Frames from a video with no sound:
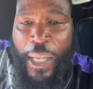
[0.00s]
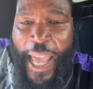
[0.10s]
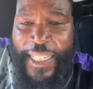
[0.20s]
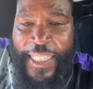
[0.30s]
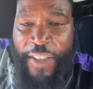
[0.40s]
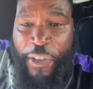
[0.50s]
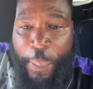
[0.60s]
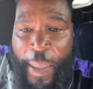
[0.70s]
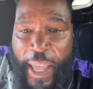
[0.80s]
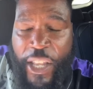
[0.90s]
You like
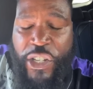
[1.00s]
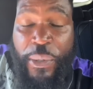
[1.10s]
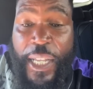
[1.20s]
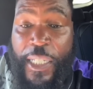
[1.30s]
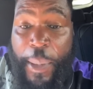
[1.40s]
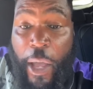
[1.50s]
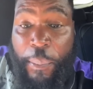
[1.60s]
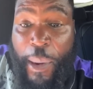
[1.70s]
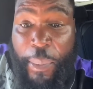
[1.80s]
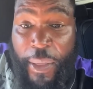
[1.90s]
sniffing panties. You need some
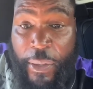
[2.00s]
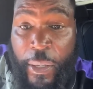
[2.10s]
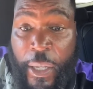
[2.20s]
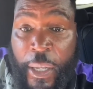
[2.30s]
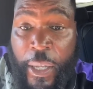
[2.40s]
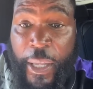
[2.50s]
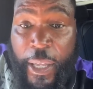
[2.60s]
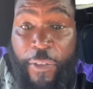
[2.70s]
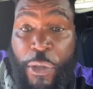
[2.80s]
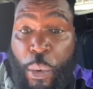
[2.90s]
help, my brother.
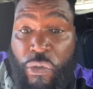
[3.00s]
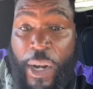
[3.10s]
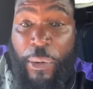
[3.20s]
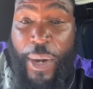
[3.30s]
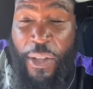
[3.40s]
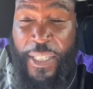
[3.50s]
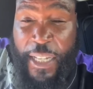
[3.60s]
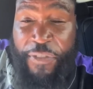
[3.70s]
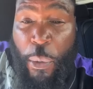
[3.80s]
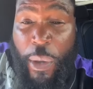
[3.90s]
If you run around
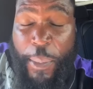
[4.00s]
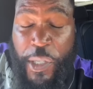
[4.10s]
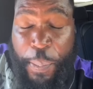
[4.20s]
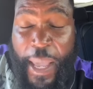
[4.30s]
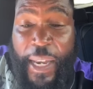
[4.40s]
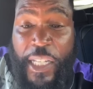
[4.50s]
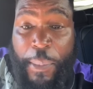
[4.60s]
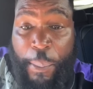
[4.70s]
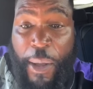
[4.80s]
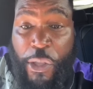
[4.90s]
sniffing women's
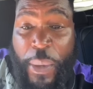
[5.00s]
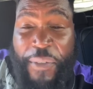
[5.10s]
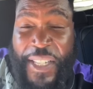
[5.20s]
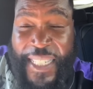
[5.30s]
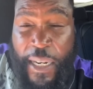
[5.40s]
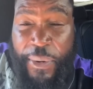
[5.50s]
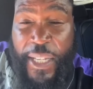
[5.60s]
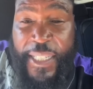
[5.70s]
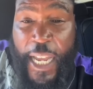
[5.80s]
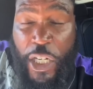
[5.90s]
panties, my brother, you have a
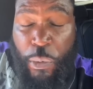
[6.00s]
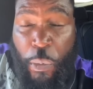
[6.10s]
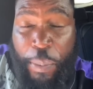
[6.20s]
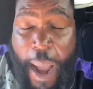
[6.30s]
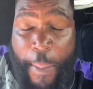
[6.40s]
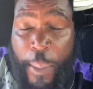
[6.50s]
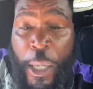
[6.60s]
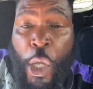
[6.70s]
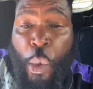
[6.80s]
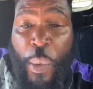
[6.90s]
serious sexual
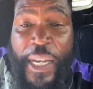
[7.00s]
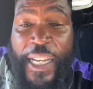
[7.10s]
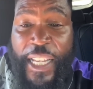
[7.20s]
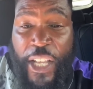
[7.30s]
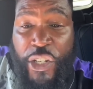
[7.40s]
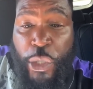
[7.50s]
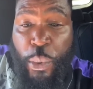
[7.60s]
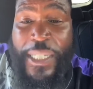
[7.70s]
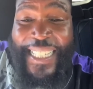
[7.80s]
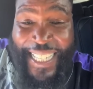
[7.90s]
problem. We need to
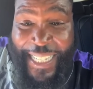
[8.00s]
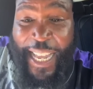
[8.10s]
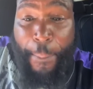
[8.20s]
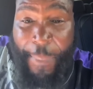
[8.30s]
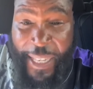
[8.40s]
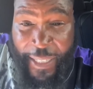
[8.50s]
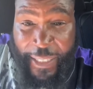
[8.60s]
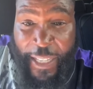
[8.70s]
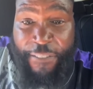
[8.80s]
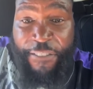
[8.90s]
get you seen
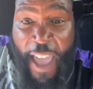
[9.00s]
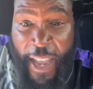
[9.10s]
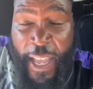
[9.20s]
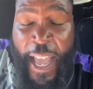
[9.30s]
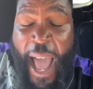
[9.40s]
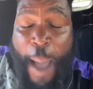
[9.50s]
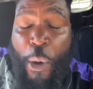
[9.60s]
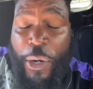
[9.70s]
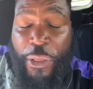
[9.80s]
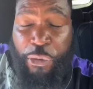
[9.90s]
immediately. In fact,
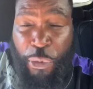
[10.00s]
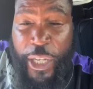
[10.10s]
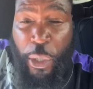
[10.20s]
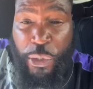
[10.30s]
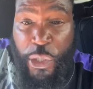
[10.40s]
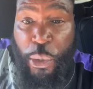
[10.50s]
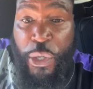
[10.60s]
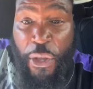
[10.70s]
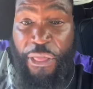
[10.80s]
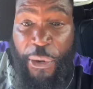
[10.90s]
I'm going to
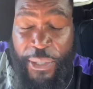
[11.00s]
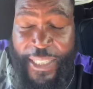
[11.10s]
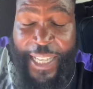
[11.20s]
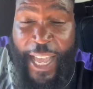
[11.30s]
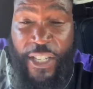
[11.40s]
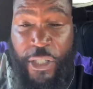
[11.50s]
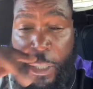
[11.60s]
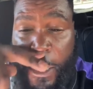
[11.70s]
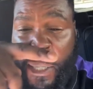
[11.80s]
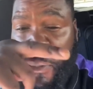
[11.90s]
302 your thirsty
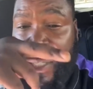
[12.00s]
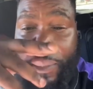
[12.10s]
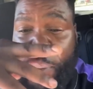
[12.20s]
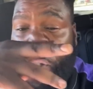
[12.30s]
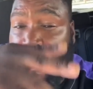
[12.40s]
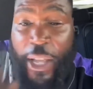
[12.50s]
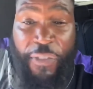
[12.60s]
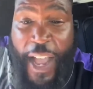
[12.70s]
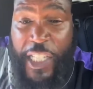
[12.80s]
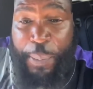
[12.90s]
ass to the closest mental
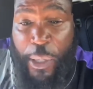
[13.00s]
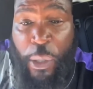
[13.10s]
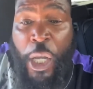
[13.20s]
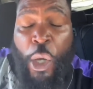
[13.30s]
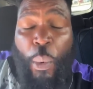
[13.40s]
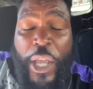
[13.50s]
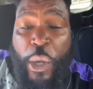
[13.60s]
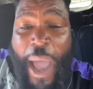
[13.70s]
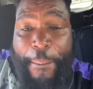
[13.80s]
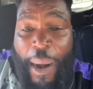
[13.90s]
health hospital.
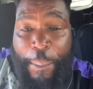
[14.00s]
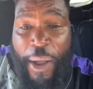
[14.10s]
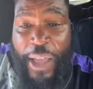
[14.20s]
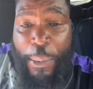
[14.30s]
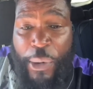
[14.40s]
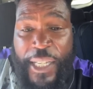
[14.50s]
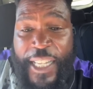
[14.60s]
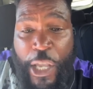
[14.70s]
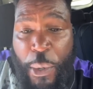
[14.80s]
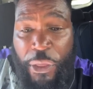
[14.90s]
Where you at, my brother? I'm going
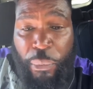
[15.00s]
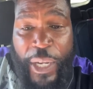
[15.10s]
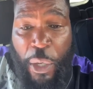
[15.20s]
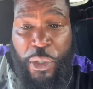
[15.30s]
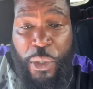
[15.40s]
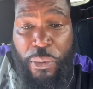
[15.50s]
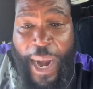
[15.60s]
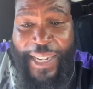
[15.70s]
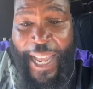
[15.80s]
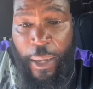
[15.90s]
to send you a
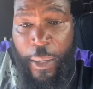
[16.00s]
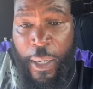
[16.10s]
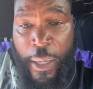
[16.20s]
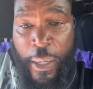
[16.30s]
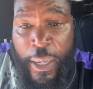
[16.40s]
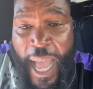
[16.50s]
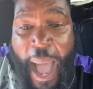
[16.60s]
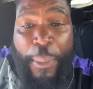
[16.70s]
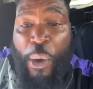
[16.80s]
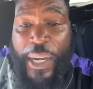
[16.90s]
302 right now.
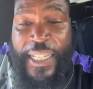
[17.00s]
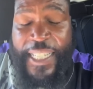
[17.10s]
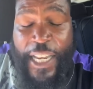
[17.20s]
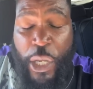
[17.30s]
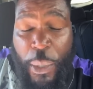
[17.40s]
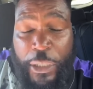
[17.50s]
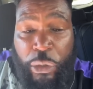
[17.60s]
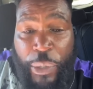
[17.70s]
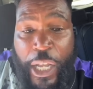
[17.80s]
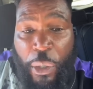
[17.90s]
I'm going to send you
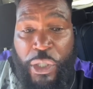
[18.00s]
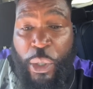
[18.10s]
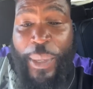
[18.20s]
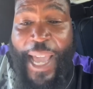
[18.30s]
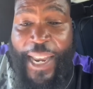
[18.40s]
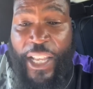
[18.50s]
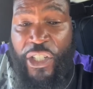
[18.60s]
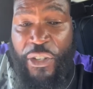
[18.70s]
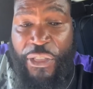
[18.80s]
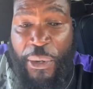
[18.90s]
a 302. We got to
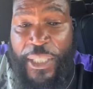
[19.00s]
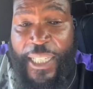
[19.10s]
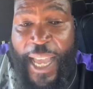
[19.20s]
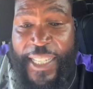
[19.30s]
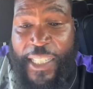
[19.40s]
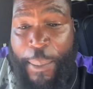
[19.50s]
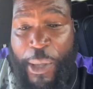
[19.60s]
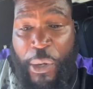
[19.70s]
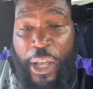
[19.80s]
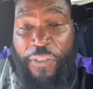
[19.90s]
get your thirsty ass
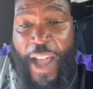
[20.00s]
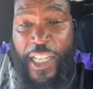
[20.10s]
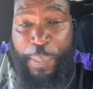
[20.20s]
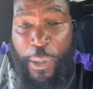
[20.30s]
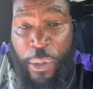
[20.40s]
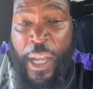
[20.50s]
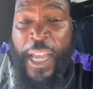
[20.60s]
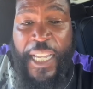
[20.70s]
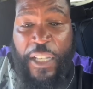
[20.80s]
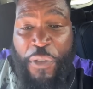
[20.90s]
in the mental health hospital,
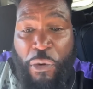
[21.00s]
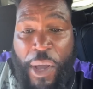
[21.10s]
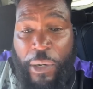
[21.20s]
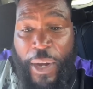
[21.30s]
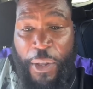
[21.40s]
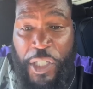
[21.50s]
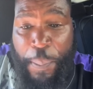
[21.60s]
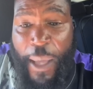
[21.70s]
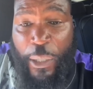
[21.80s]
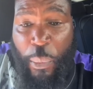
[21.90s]
because if you run
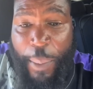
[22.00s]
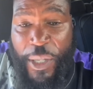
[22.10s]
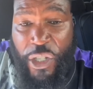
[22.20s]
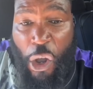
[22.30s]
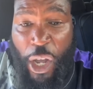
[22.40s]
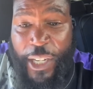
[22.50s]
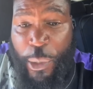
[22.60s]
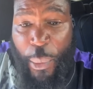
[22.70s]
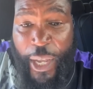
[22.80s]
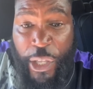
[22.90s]
around smelling women's
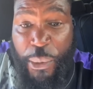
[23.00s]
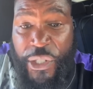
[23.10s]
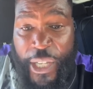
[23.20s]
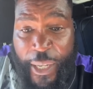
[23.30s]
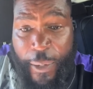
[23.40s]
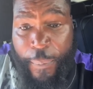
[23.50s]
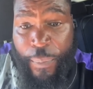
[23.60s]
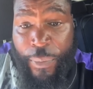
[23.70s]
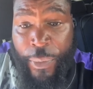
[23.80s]
underwear, you sick.